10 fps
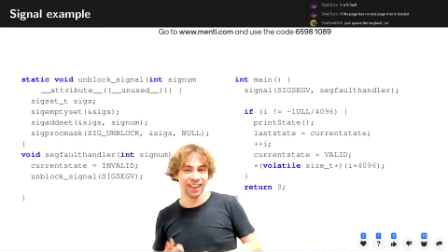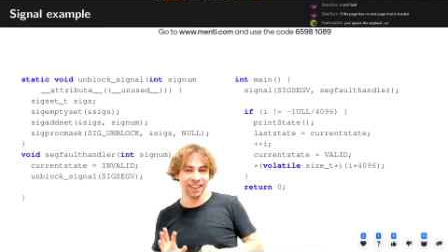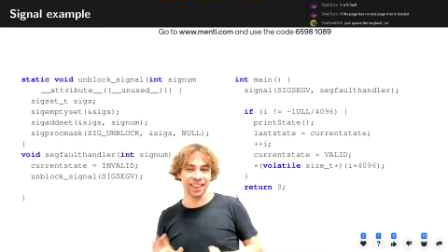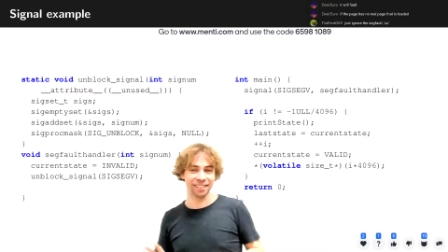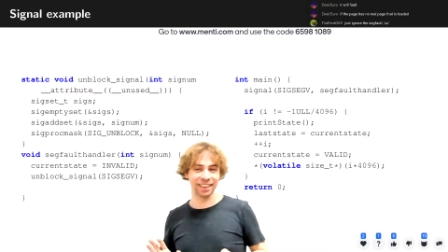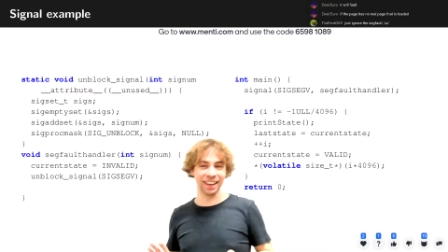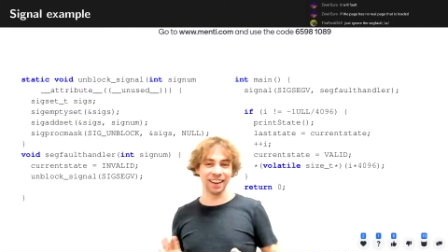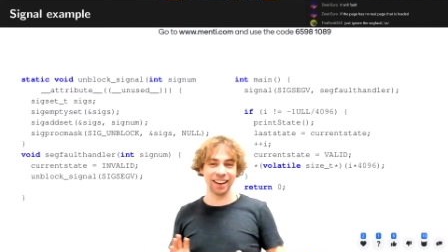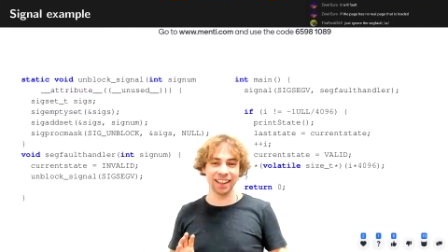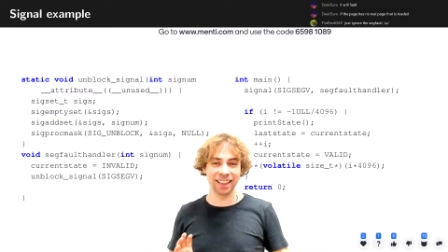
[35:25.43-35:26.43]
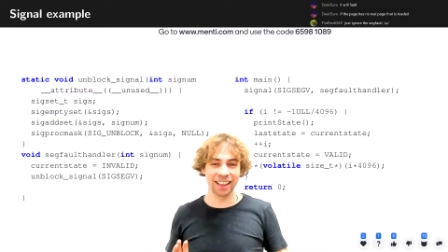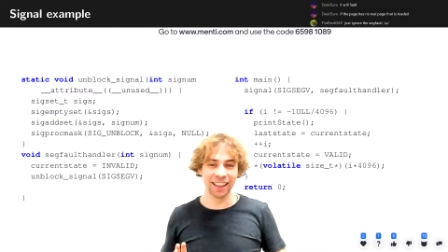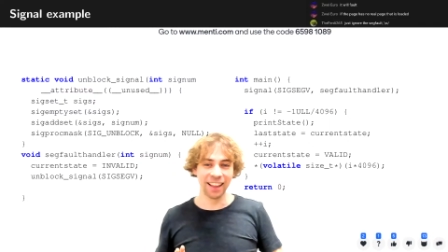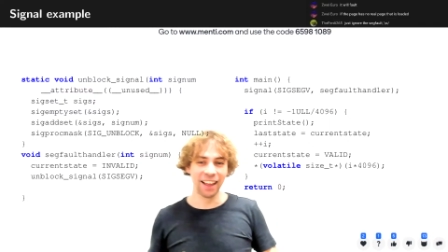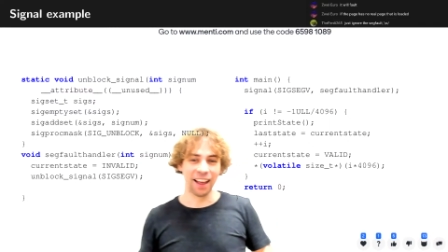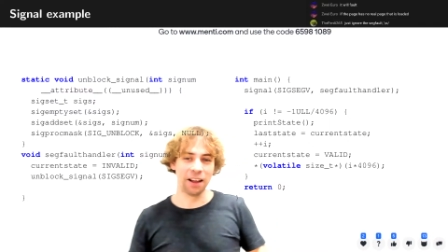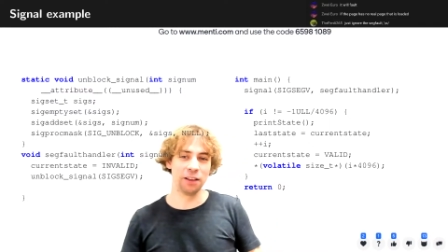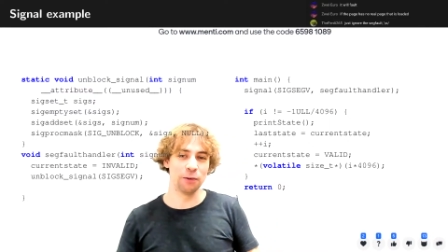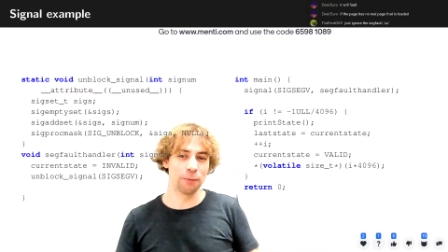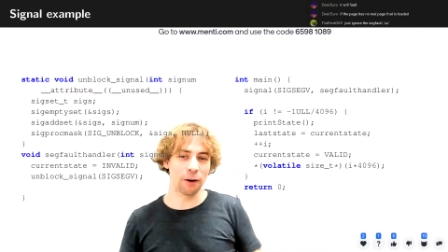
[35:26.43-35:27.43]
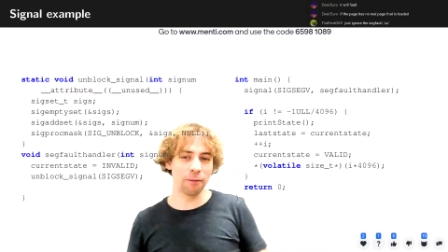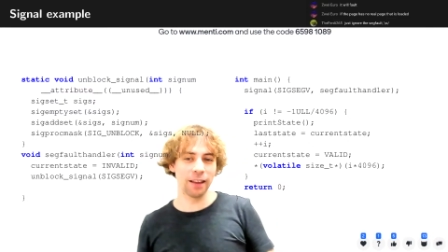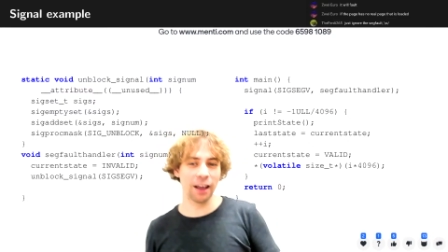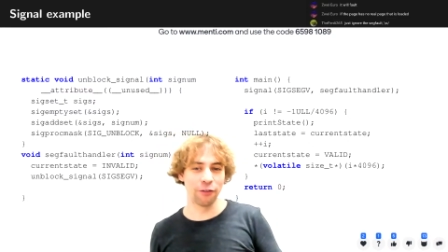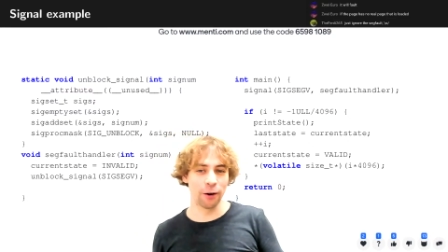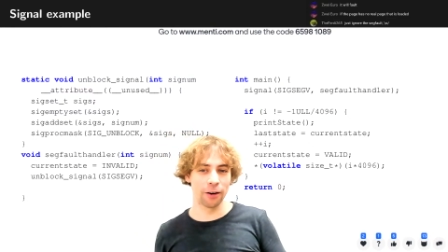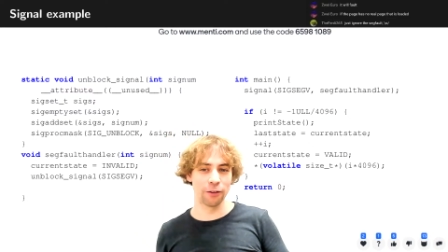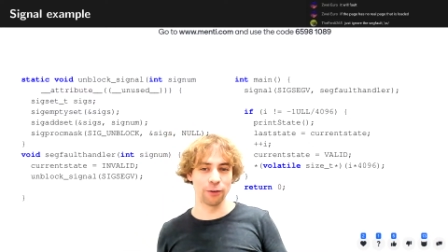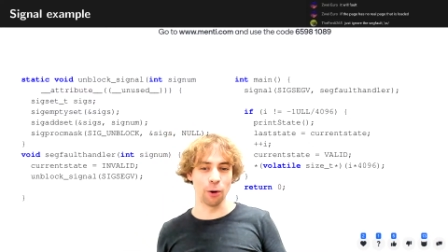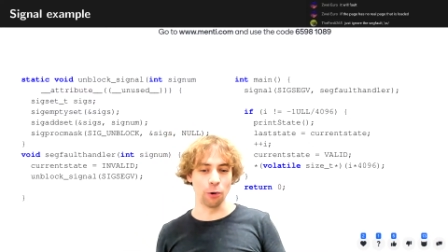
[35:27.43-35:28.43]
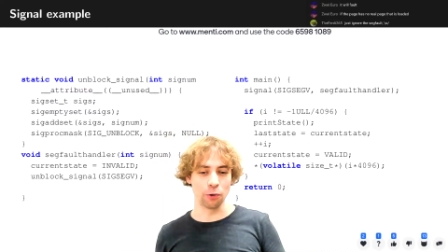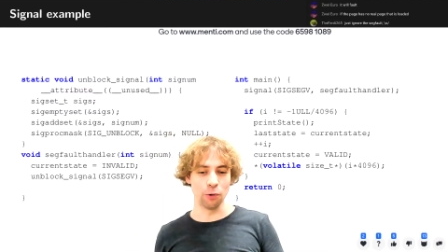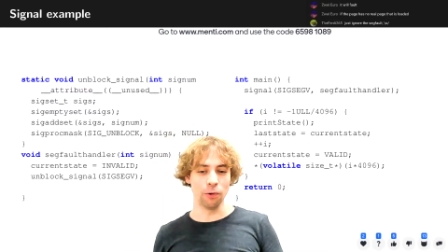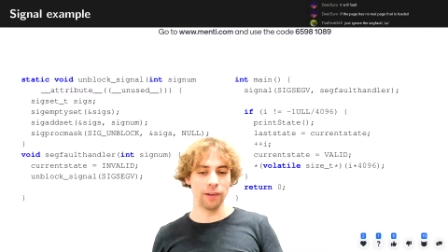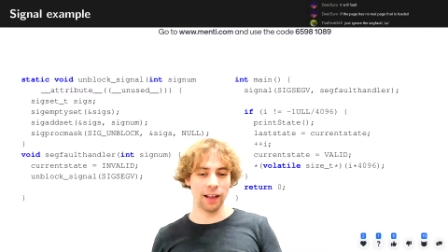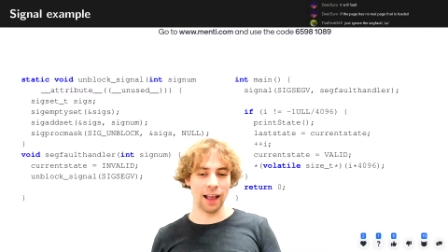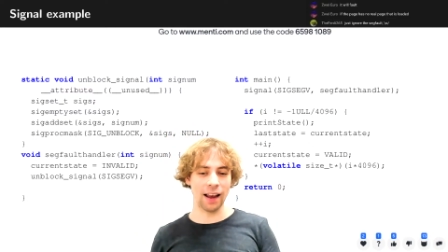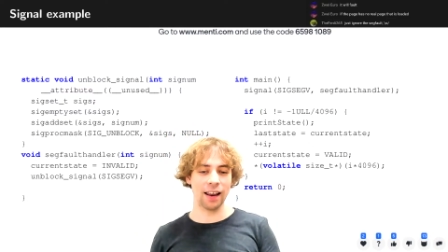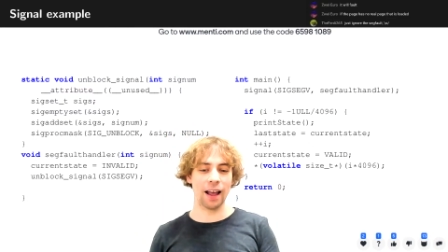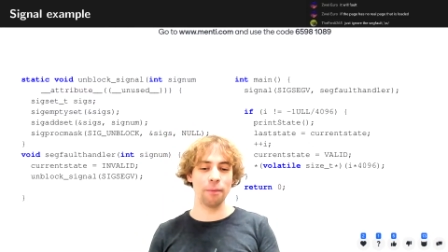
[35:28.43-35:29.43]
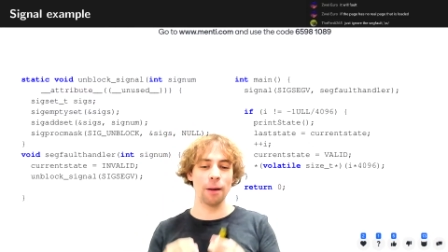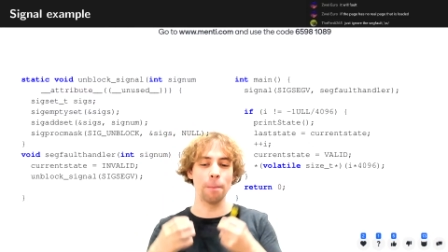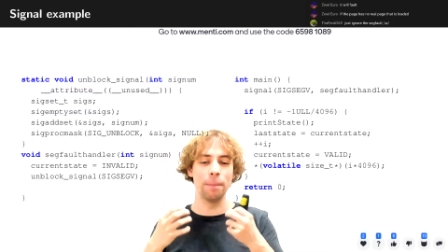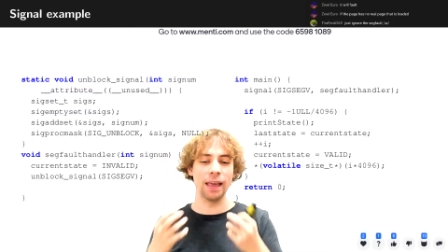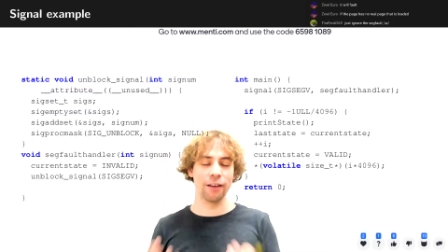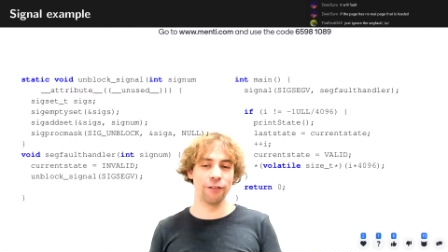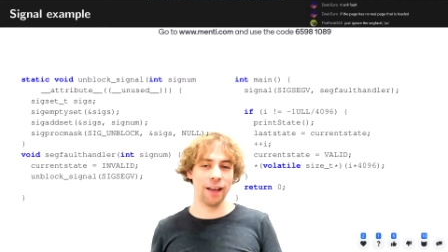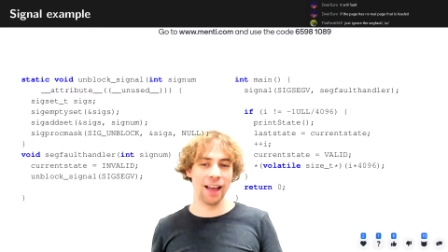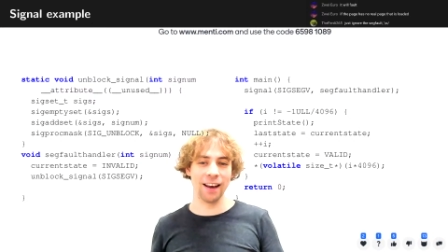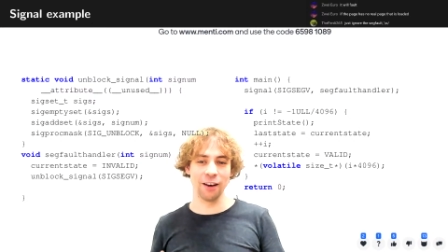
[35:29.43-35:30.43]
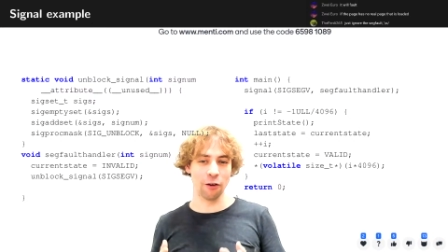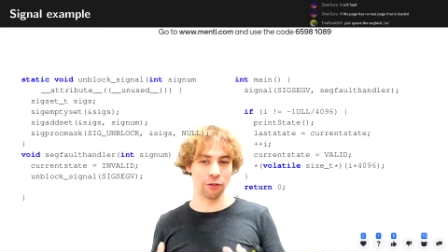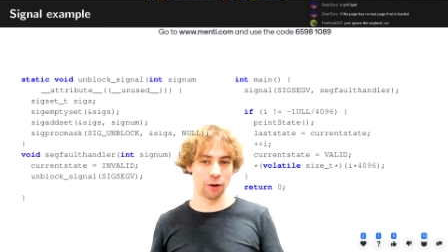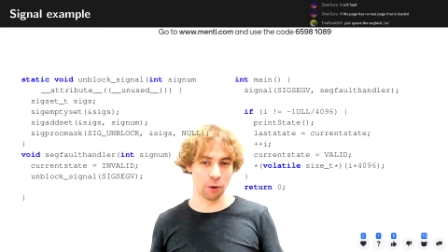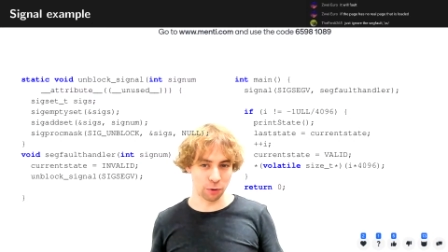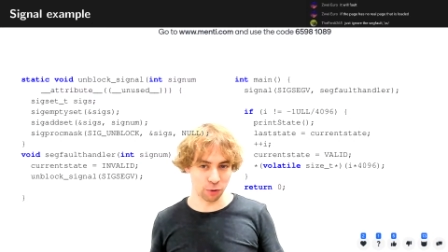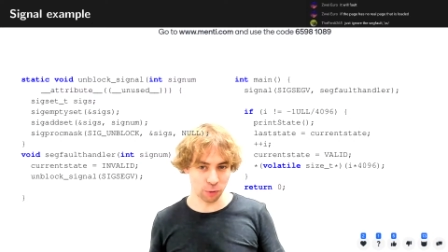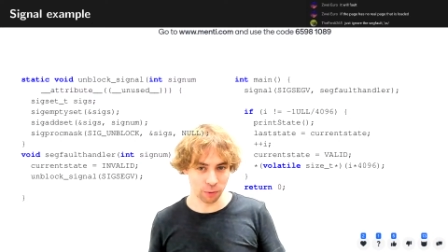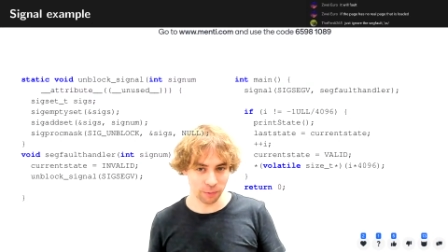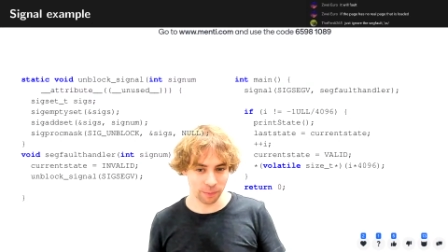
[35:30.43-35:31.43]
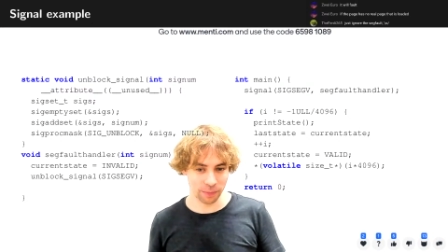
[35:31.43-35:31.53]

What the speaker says: it's really nice. You probably have heard of goto, and I'm a big fan of goto.